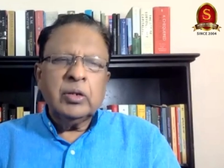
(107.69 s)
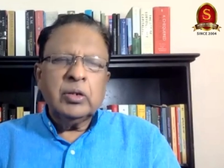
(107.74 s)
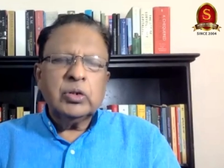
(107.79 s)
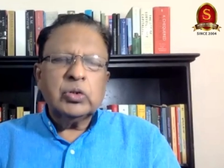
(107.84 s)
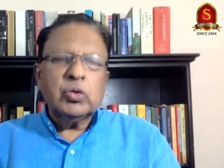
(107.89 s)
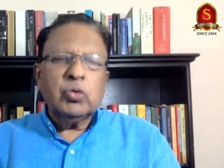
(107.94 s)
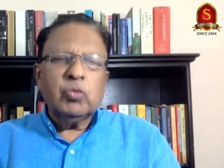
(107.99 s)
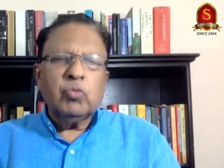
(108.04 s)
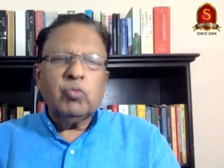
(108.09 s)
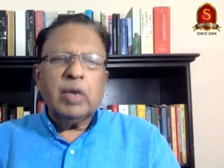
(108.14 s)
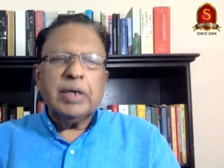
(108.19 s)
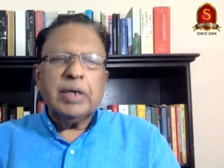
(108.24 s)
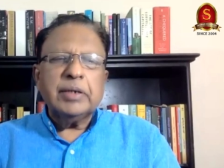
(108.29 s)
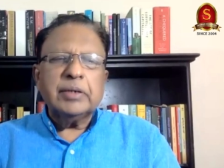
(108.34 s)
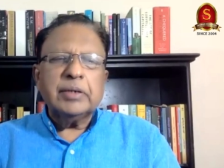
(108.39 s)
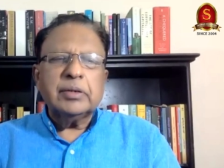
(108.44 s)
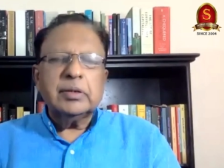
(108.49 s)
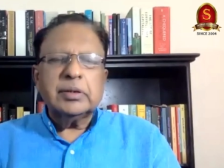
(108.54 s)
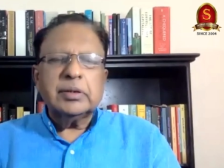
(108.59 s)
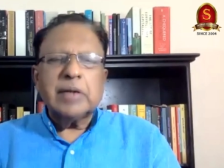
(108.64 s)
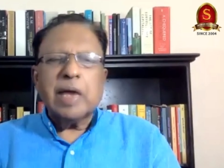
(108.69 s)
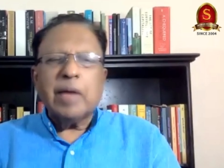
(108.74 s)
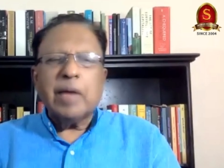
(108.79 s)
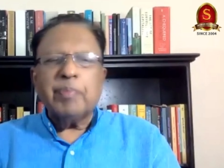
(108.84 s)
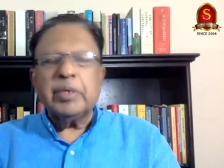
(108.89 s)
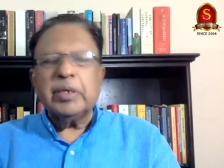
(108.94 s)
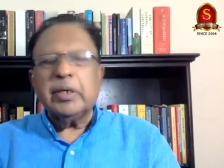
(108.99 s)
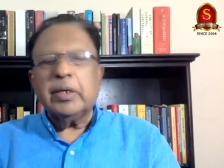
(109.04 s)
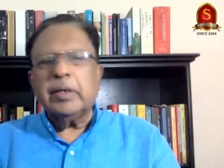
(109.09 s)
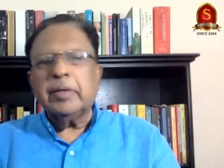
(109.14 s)
So, why is this
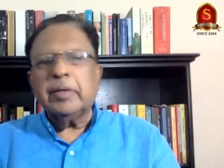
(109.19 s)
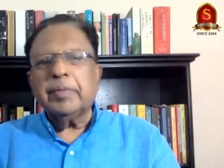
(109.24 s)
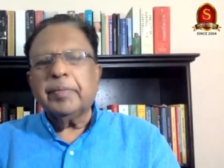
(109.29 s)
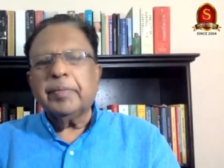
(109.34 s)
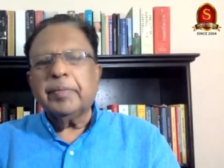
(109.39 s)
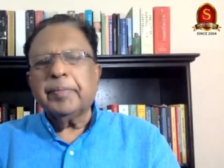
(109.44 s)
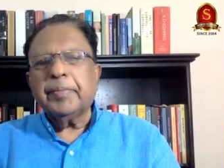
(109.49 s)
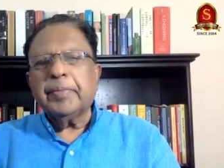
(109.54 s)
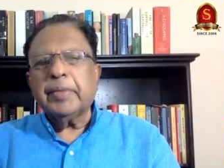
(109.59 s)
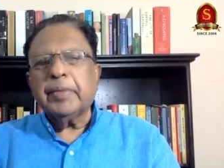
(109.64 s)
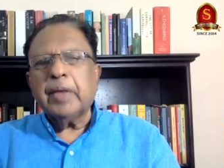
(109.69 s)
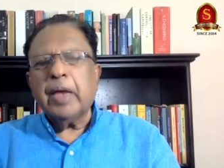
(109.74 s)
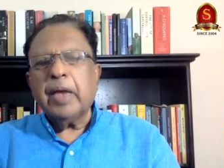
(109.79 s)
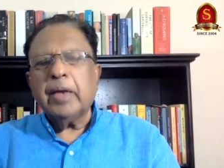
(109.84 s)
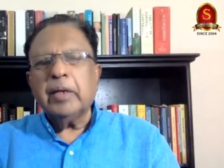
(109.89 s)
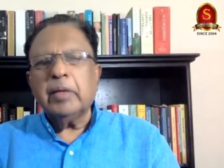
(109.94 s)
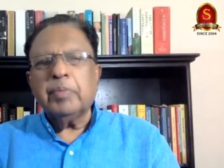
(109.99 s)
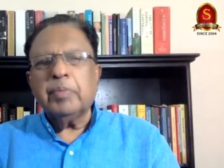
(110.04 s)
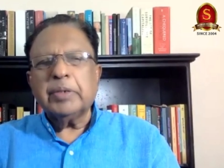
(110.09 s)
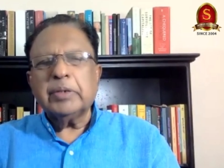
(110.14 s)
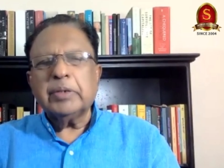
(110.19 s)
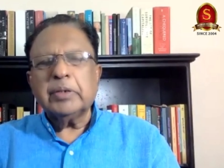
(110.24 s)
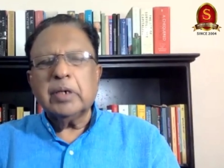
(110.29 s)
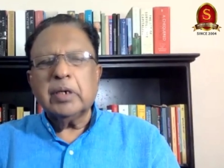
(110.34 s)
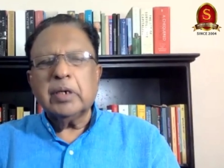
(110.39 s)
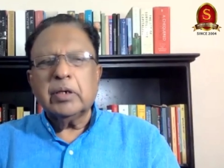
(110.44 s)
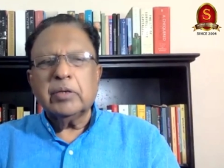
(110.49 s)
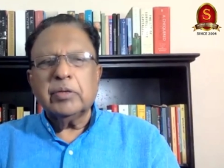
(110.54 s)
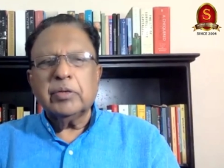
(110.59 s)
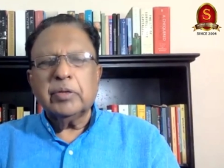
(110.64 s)
happening? And the
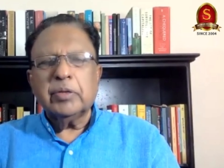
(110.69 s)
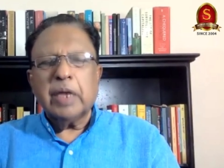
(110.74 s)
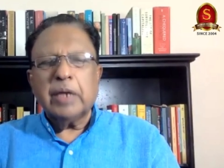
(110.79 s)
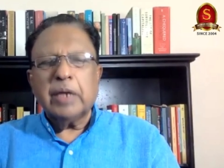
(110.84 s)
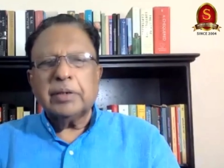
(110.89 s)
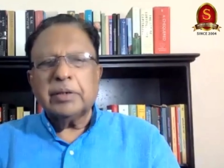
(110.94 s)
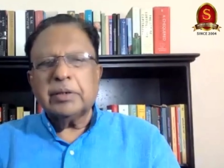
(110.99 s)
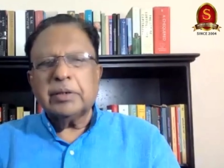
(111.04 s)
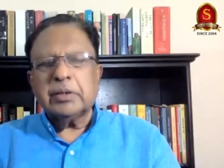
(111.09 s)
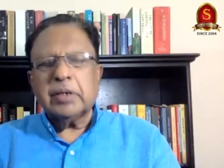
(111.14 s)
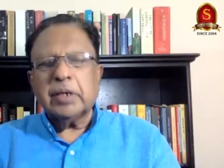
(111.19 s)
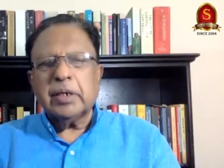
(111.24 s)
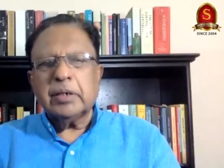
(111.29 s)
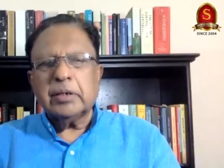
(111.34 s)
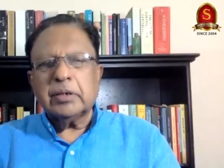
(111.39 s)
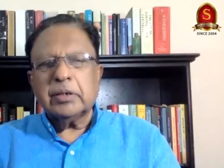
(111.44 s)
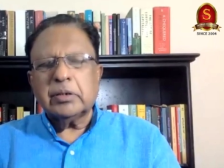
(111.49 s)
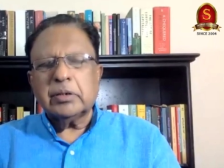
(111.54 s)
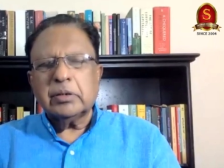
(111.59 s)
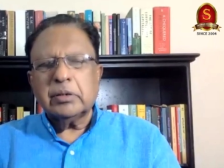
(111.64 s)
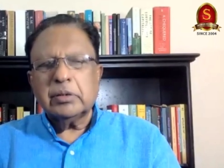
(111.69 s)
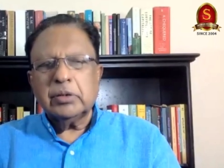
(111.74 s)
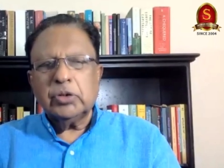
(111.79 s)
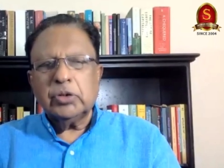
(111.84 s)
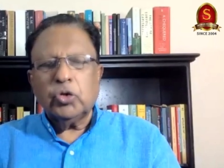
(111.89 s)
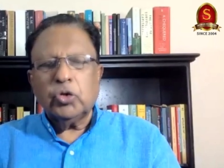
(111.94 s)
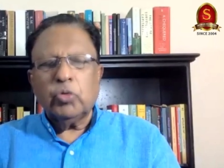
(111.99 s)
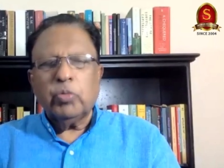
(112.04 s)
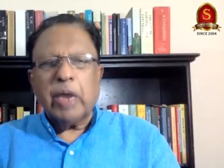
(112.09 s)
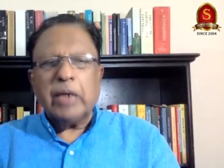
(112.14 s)
President of the United States,
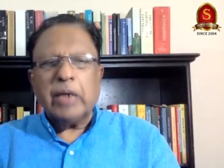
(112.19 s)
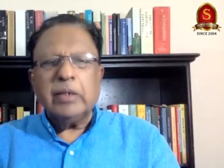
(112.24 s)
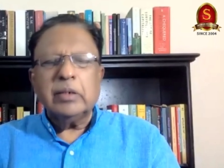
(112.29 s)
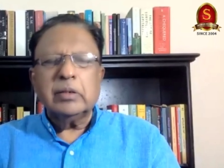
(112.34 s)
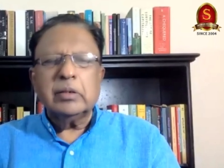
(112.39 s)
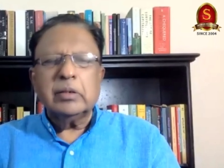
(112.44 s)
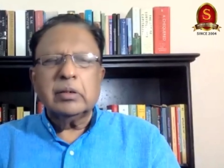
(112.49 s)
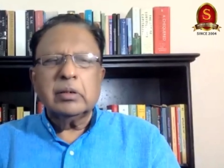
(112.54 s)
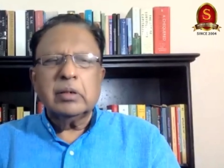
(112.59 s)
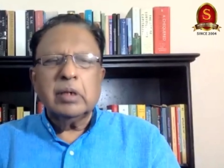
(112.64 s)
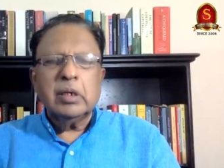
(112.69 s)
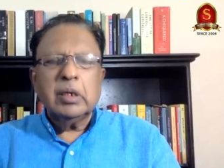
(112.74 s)
Joe Biden,